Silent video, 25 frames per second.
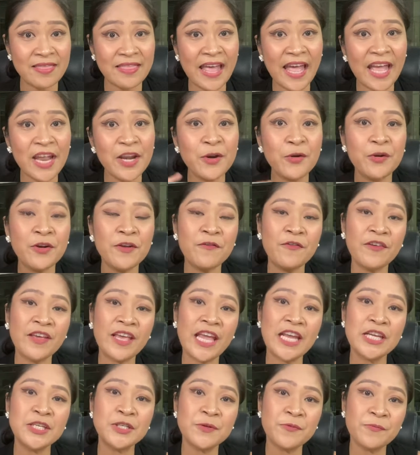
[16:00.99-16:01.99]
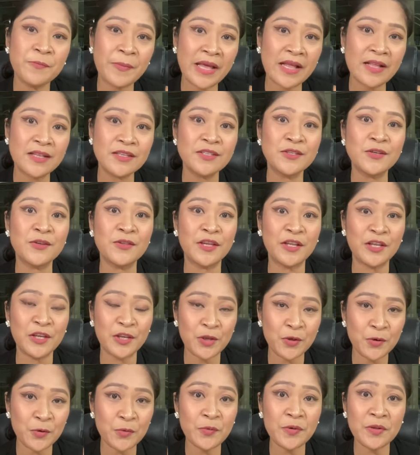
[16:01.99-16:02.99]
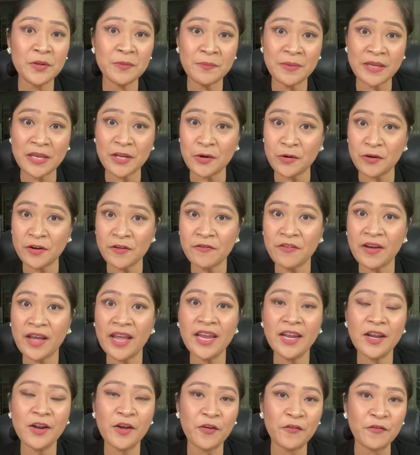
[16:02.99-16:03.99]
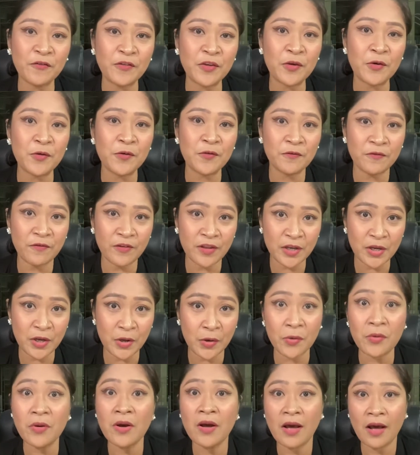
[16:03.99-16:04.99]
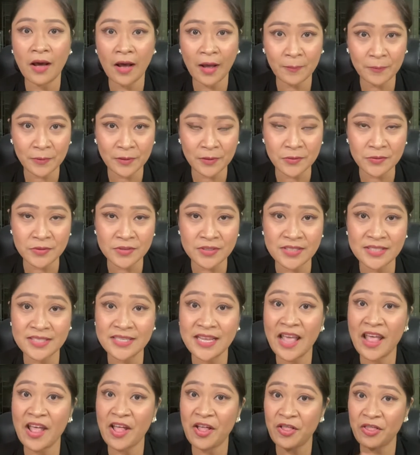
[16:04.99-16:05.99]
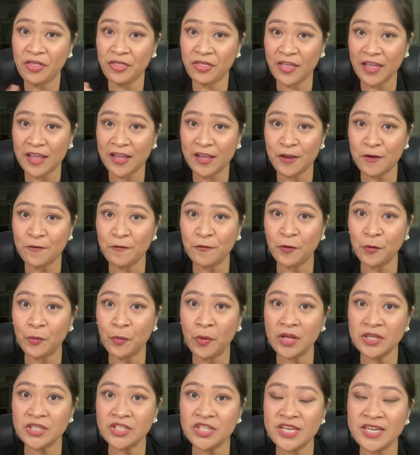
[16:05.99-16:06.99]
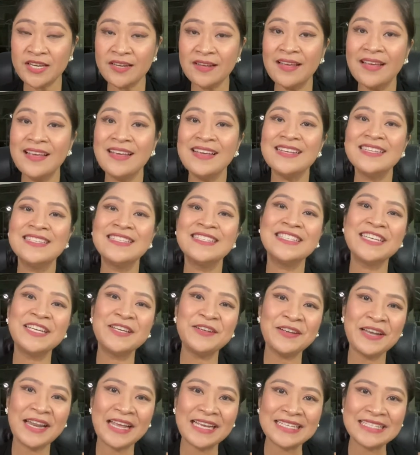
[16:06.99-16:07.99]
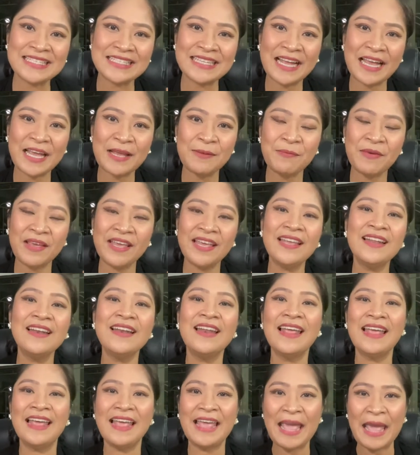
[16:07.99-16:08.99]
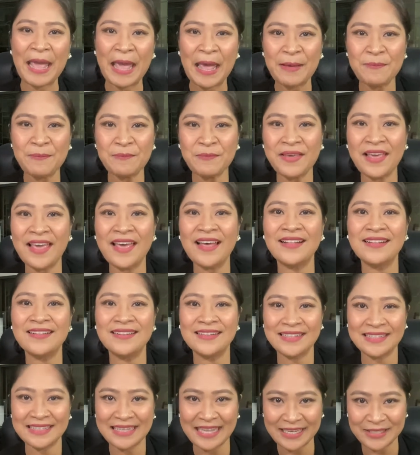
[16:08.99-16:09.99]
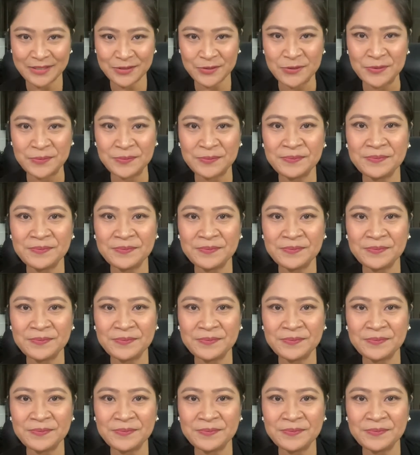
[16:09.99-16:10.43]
that notification bell so that you will be notified of new video uploads. Thank you for watching. See you next time in MBL Classroom.